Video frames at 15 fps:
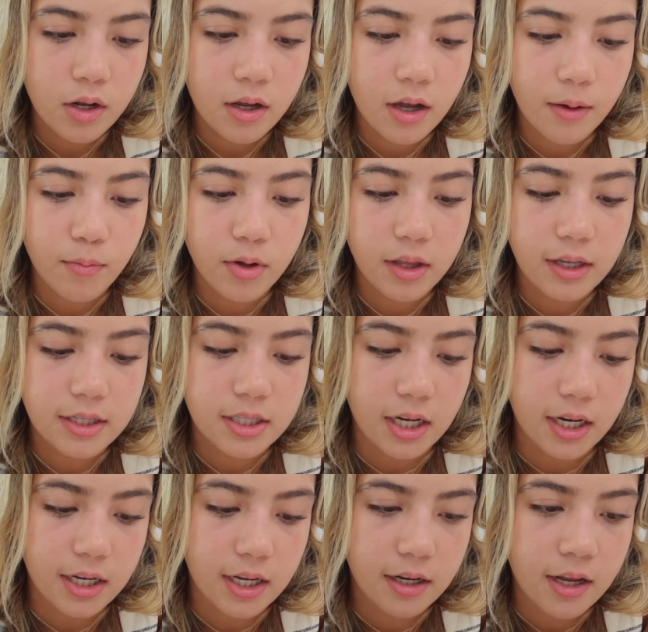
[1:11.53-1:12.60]
I'm really
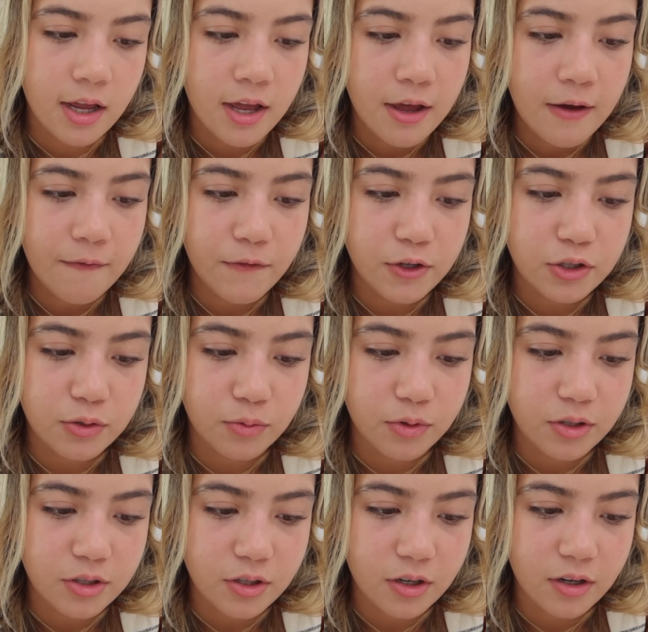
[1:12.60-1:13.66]
excited for school to
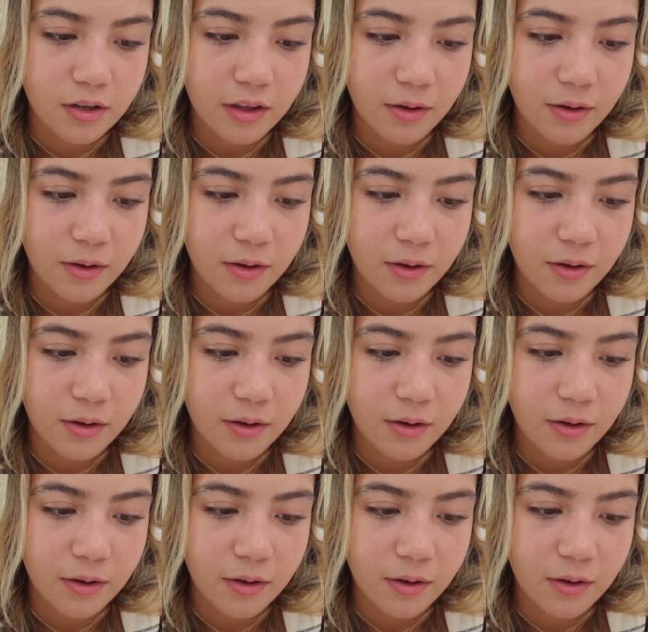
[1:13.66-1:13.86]
start.